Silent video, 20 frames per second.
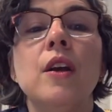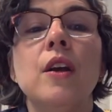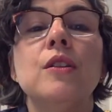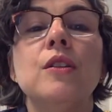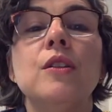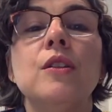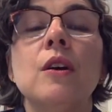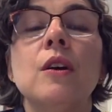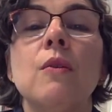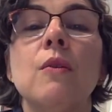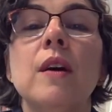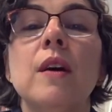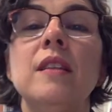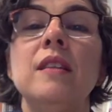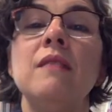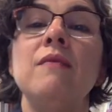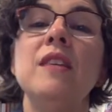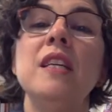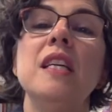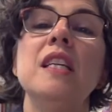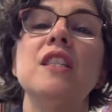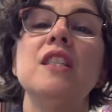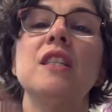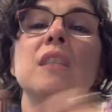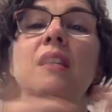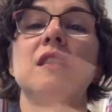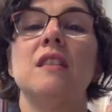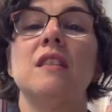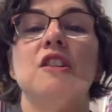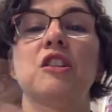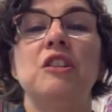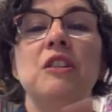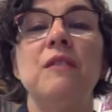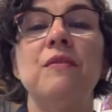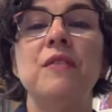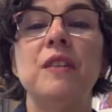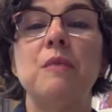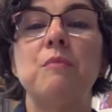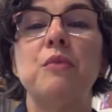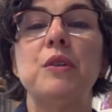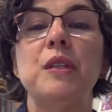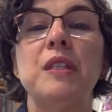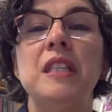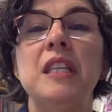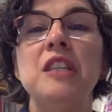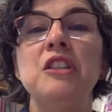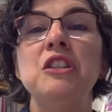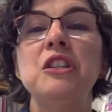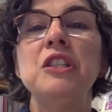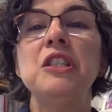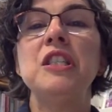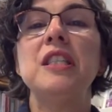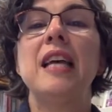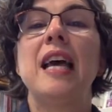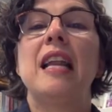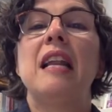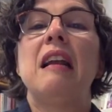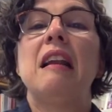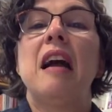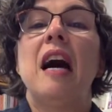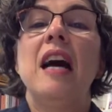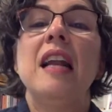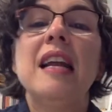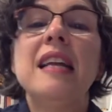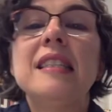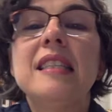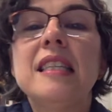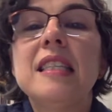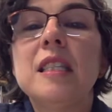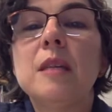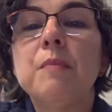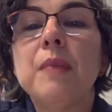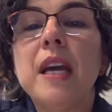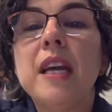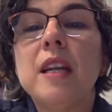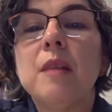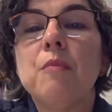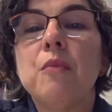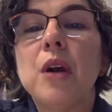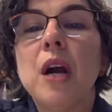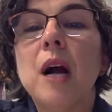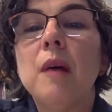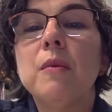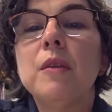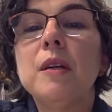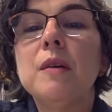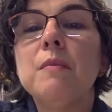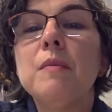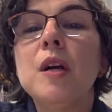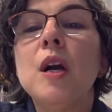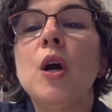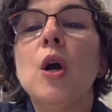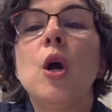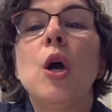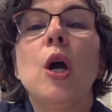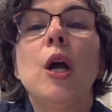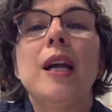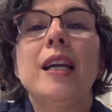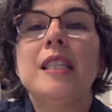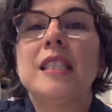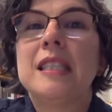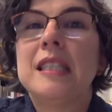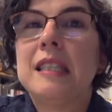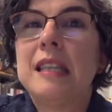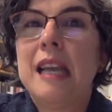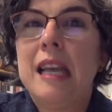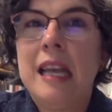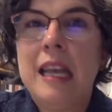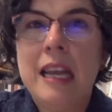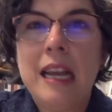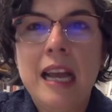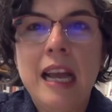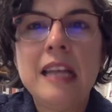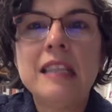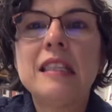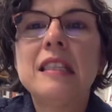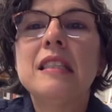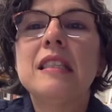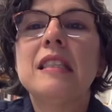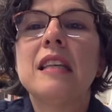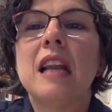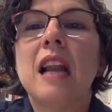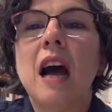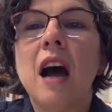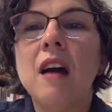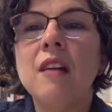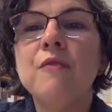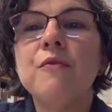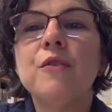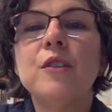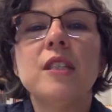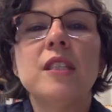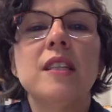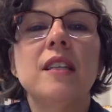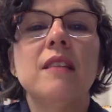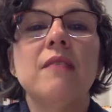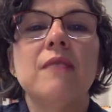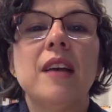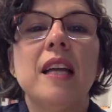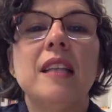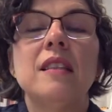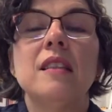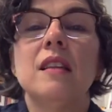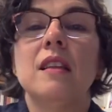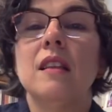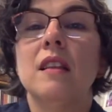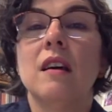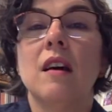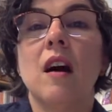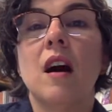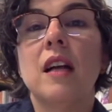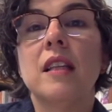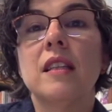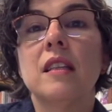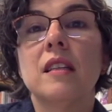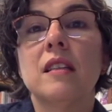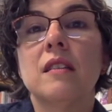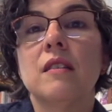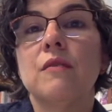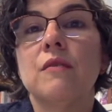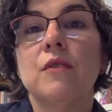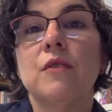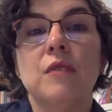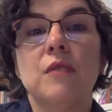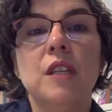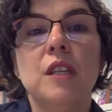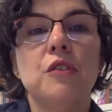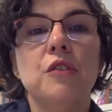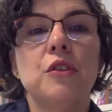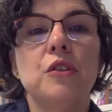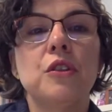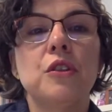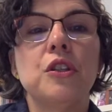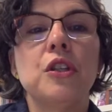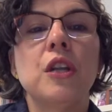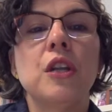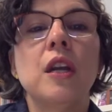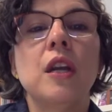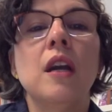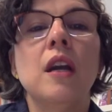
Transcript: So a deviation is a shift in procedures, and an unanticipated problem is in essence an unforeseen event in the conduct of the research.